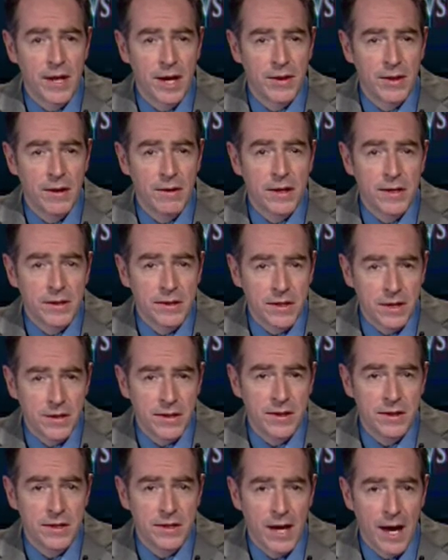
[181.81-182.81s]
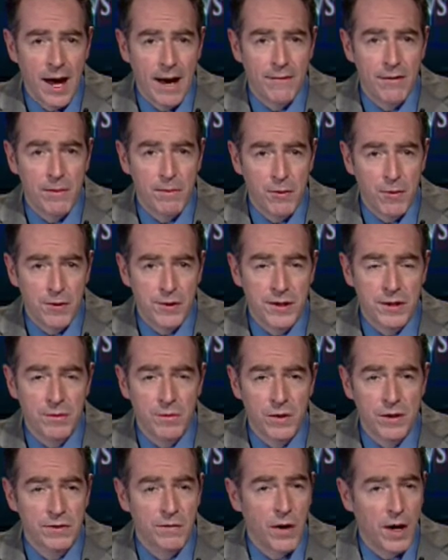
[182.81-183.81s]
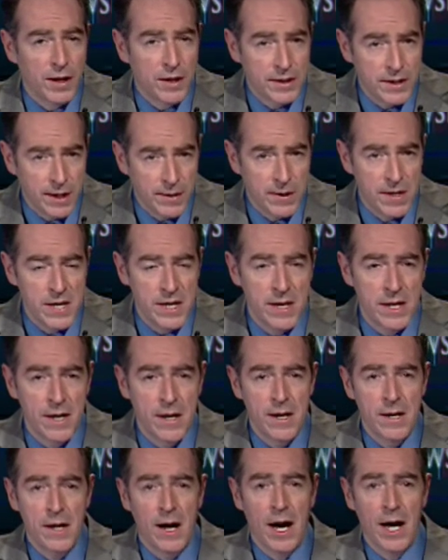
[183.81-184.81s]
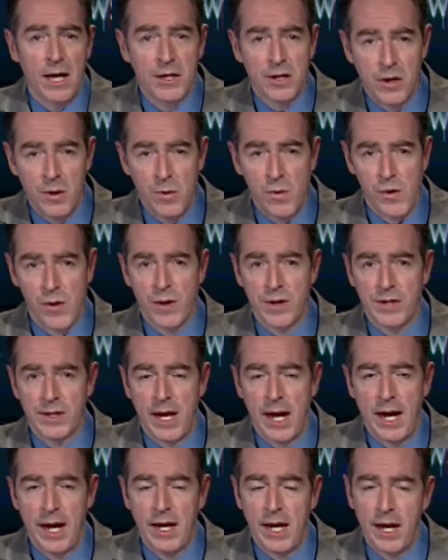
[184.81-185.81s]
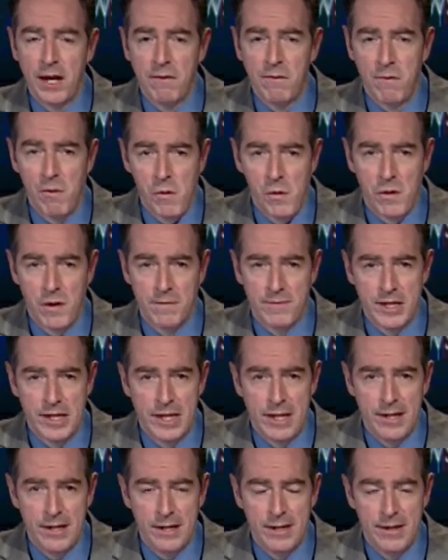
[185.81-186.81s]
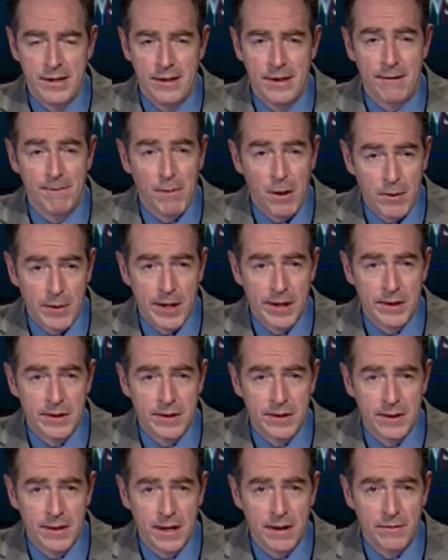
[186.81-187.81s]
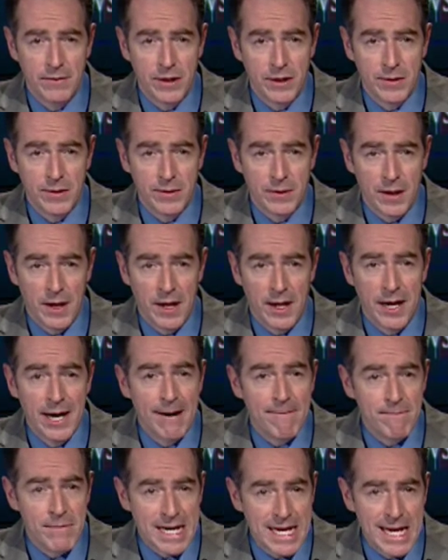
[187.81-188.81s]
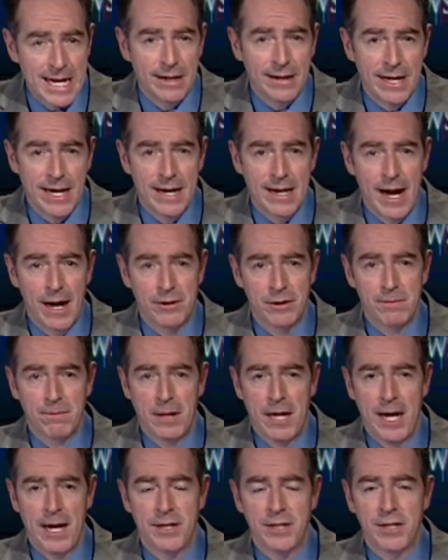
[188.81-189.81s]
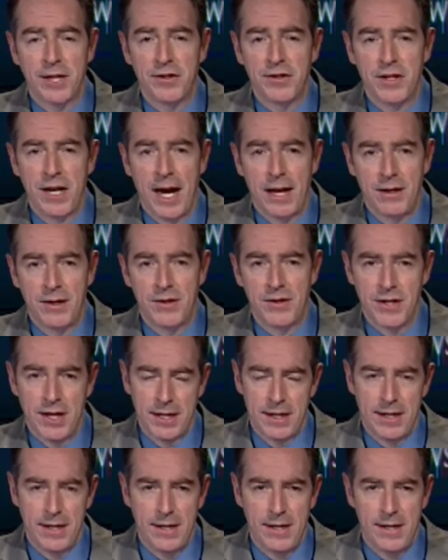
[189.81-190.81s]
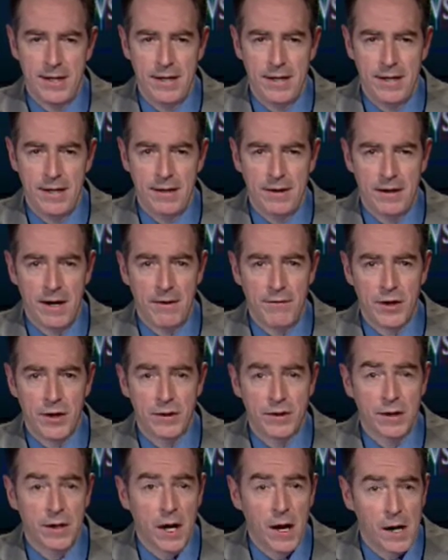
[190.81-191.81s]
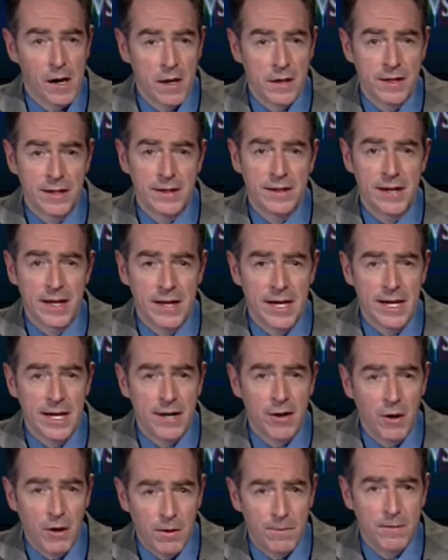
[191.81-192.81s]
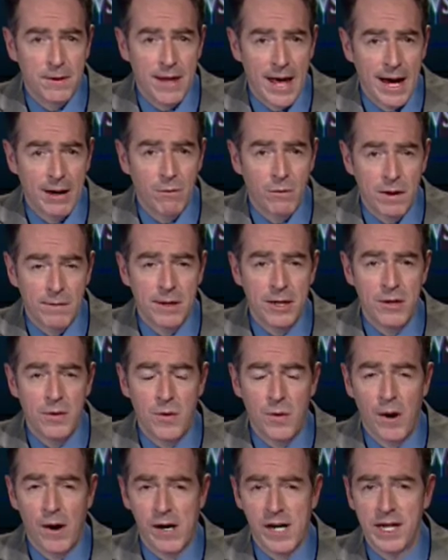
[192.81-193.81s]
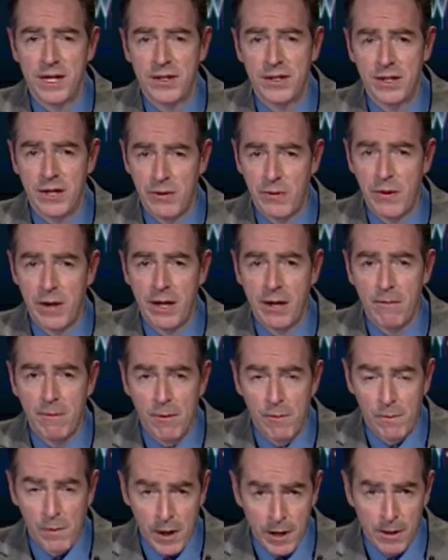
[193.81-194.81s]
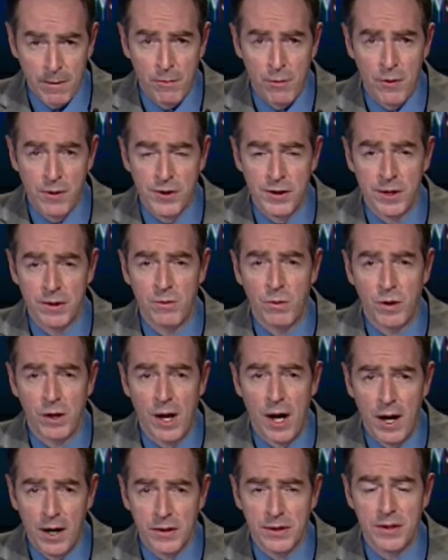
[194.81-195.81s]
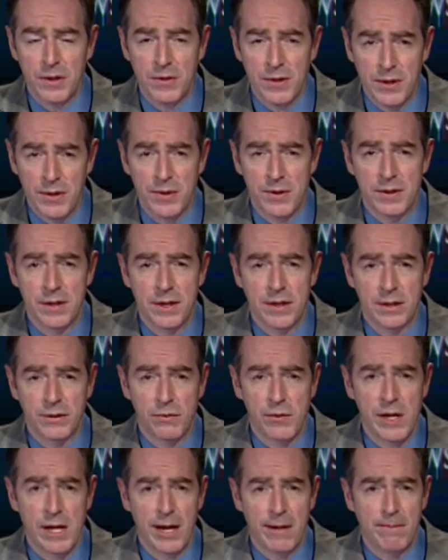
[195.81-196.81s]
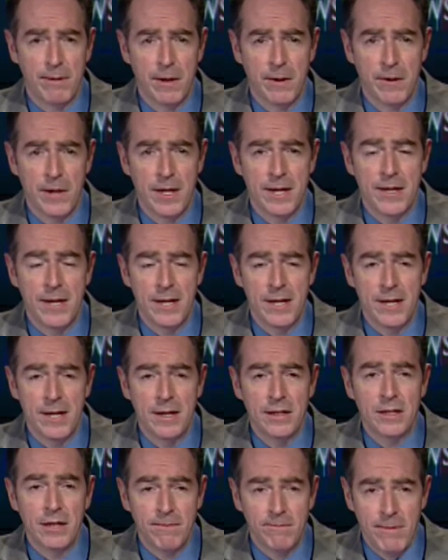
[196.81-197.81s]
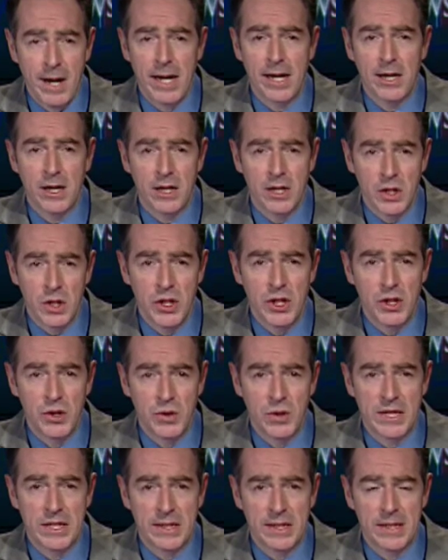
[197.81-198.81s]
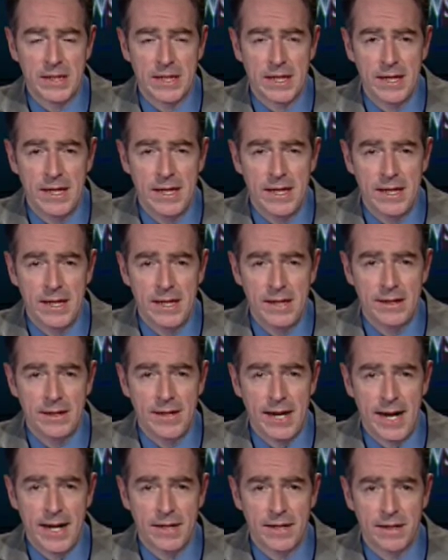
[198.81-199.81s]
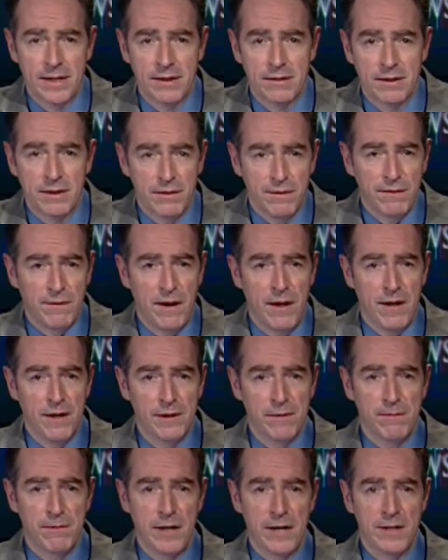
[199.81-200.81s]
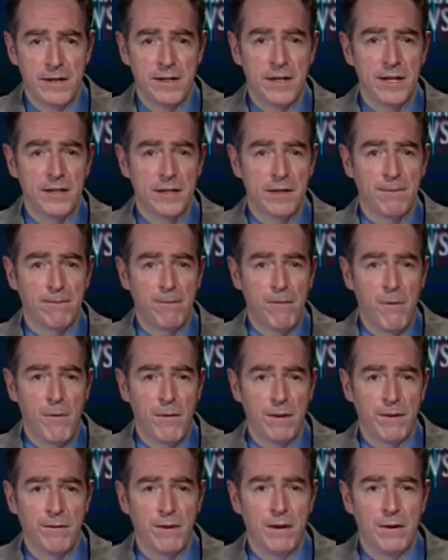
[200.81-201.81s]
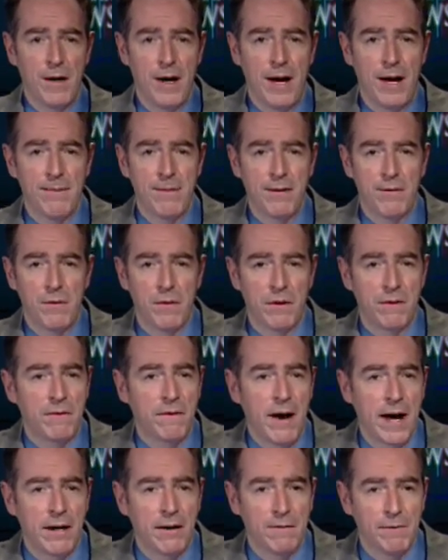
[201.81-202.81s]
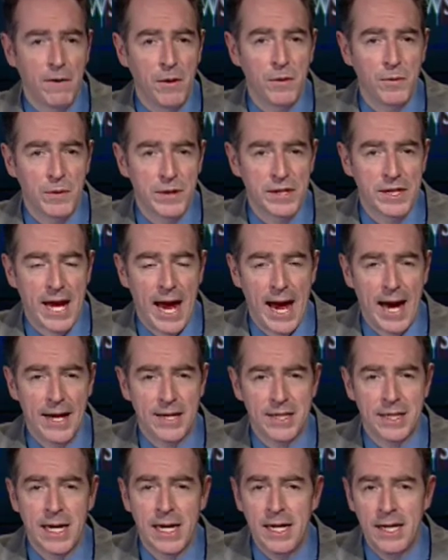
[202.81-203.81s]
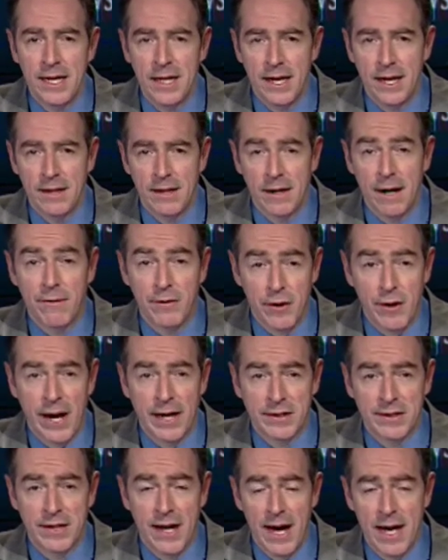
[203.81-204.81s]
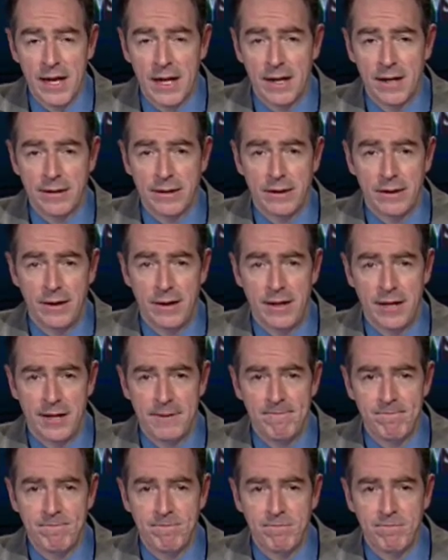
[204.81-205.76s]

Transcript: that their decisions to have an abortion was voluntary, uncoerced, and informed. Opponents of the new law immediately announced plans to challenge it. Uh, governor Daugaard said he hoped that women who are considering an abortion will also use this three day period to make good choices. The Diocese of Sioux Falls pledged its support of the law before the final vote was cast and the governor had signed it into law.